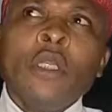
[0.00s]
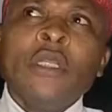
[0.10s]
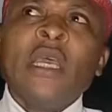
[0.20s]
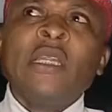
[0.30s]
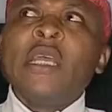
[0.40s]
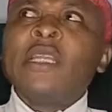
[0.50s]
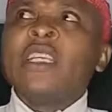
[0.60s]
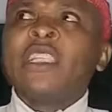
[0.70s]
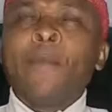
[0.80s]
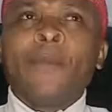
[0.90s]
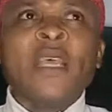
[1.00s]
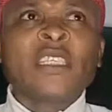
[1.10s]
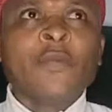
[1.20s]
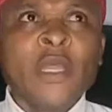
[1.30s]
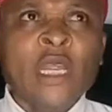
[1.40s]
the
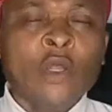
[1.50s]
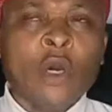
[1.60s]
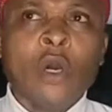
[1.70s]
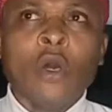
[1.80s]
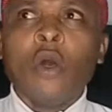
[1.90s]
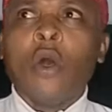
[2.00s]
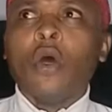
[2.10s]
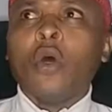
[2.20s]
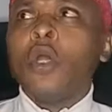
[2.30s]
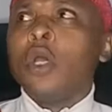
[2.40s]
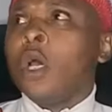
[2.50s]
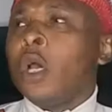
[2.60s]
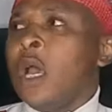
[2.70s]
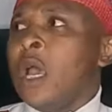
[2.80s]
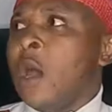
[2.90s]
simplest meaning
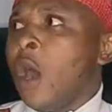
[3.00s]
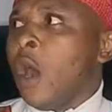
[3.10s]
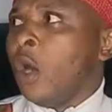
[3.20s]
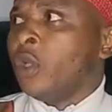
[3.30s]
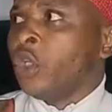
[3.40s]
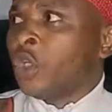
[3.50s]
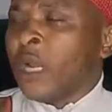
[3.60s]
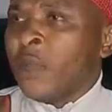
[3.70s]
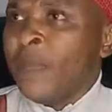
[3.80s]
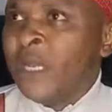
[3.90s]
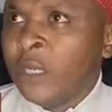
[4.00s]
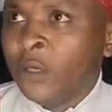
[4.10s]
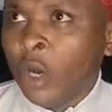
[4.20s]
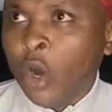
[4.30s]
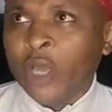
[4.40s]
or dictionary
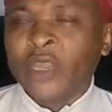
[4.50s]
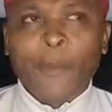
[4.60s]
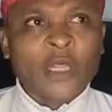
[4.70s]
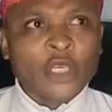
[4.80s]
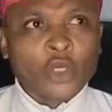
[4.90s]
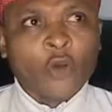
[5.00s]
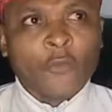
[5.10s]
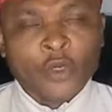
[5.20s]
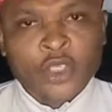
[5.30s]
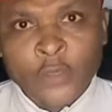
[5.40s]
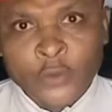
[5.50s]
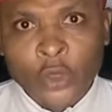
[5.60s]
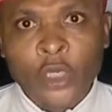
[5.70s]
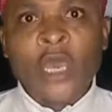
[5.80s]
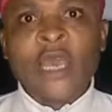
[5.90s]
meaning or interpretation of
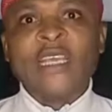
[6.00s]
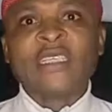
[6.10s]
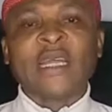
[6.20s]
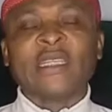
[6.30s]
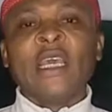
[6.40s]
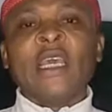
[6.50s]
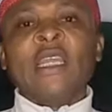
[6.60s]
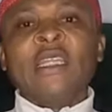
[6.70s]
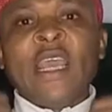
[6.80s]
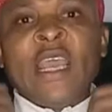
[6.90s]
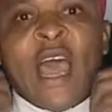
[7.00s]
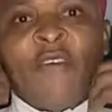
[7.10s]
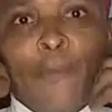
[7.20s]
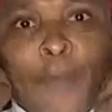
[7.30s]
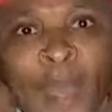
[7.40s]
proscription is that they have